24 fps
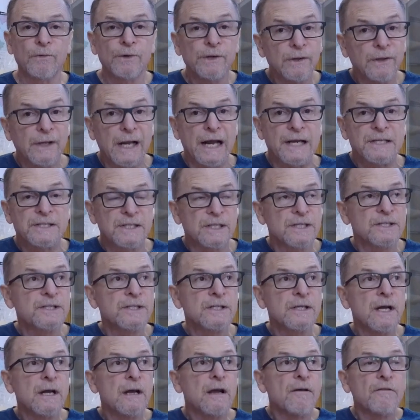realize
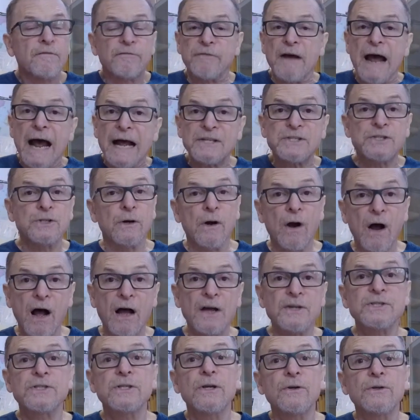this, fats are
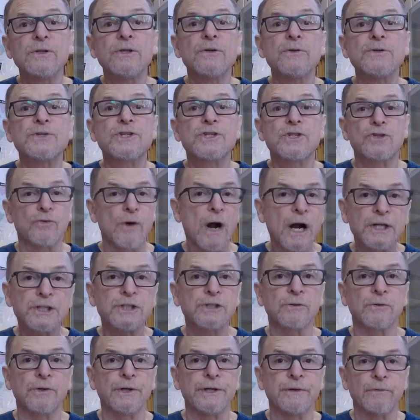also used
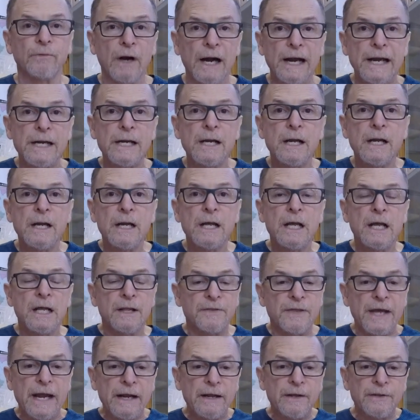structurally, right?
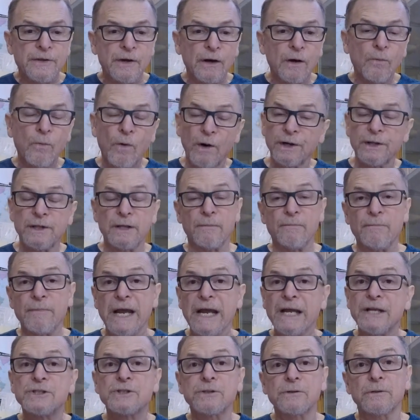They, they're one of the
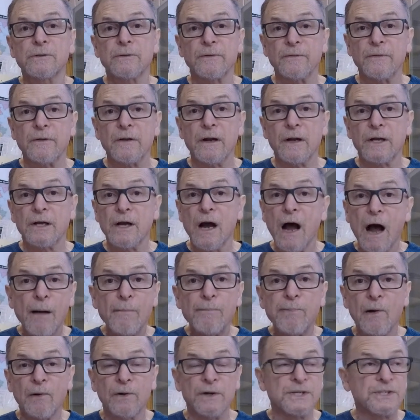major
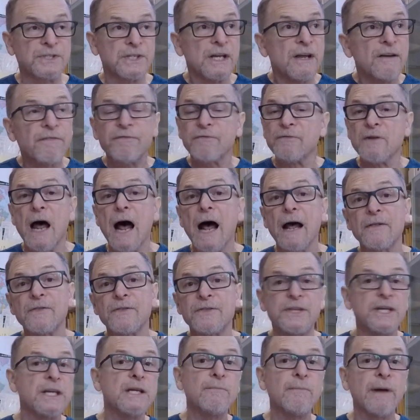components, if not
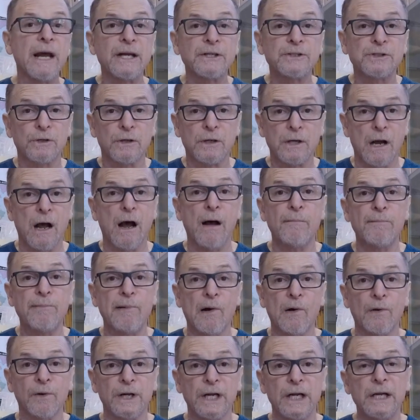the major
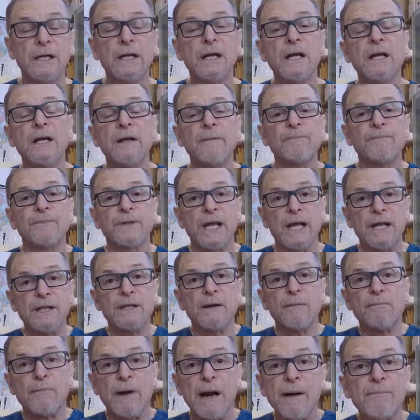component, in
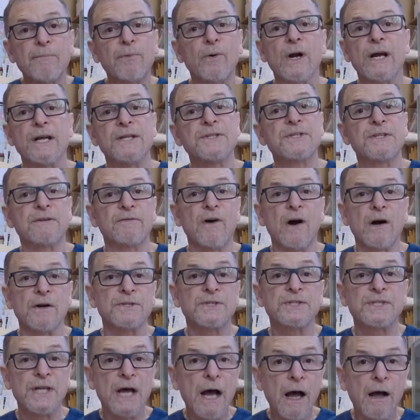the membranes of our
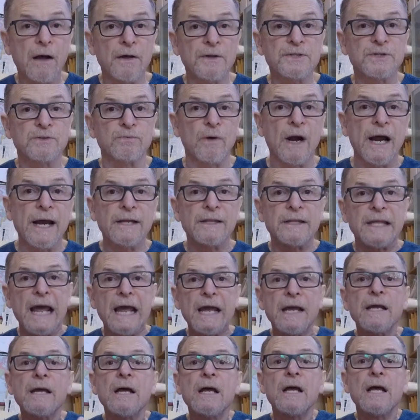cells, right?
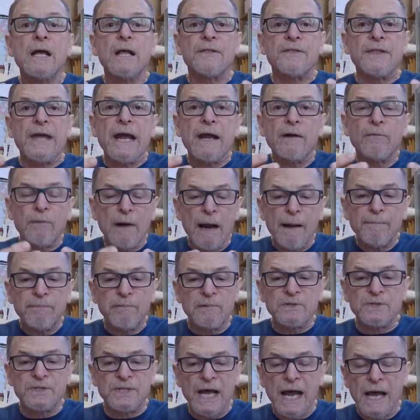They, they
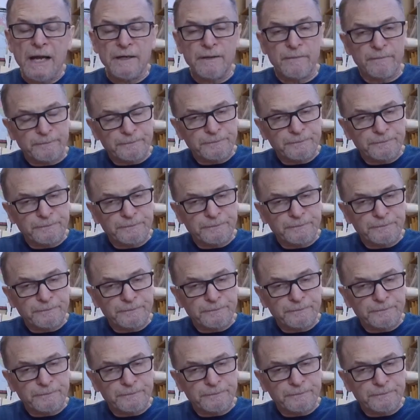represent